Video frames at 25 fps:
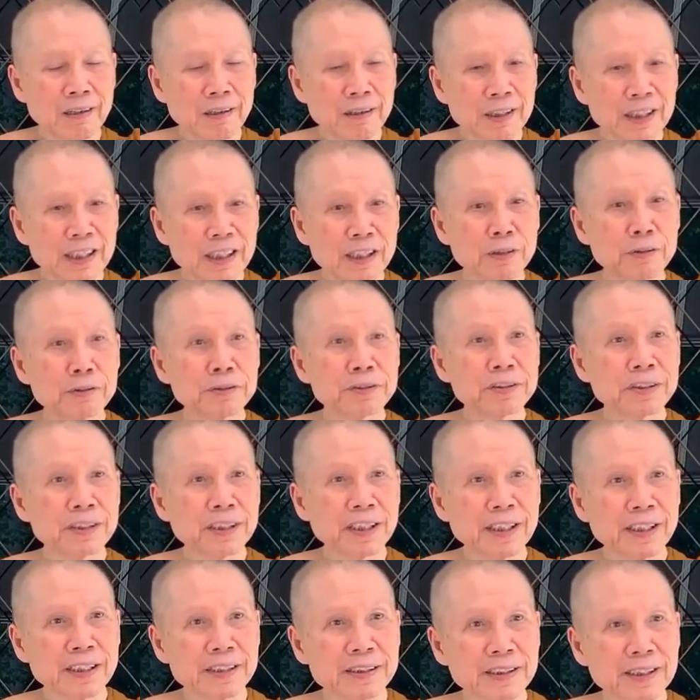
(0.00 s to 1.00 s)

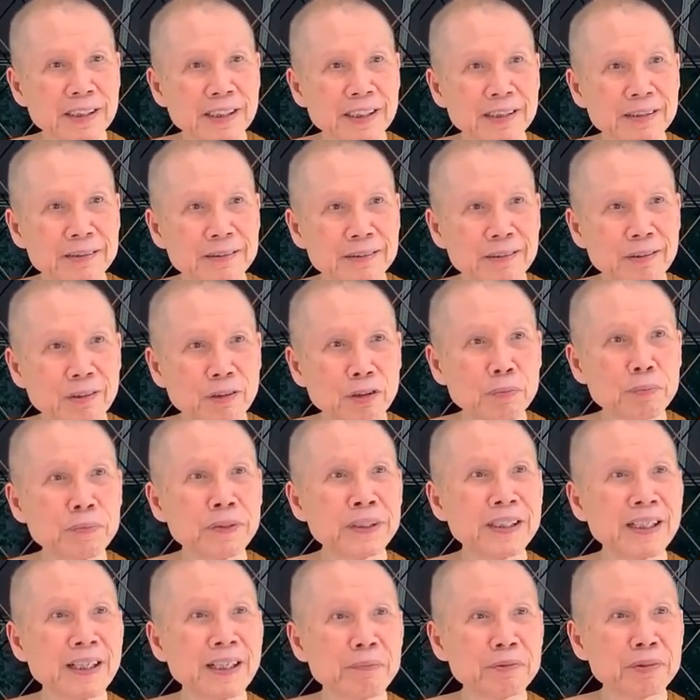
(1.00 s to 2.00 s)
elucidate and
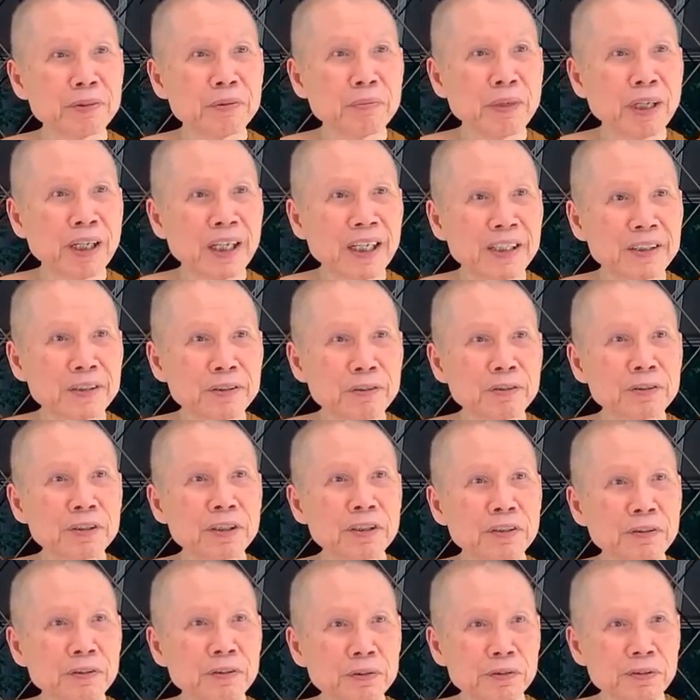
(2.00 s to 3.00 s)
open up your mind to
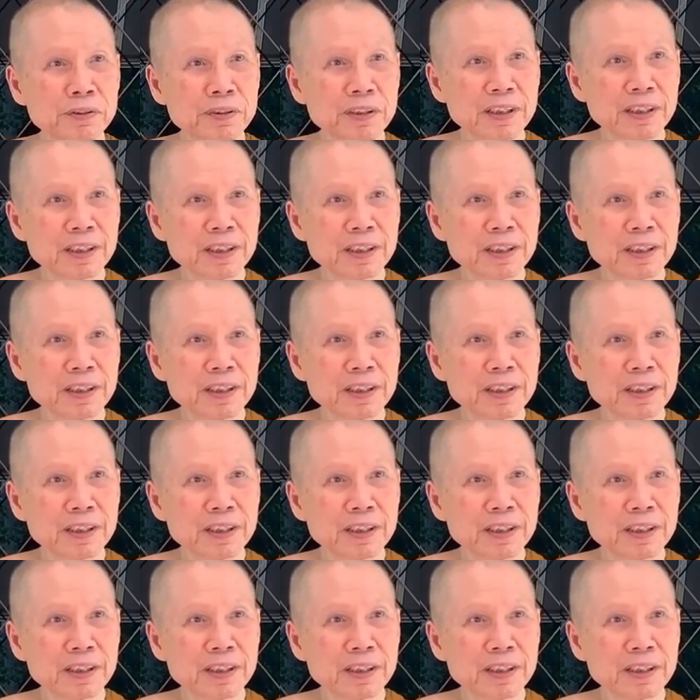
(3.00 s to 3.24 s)
the truth.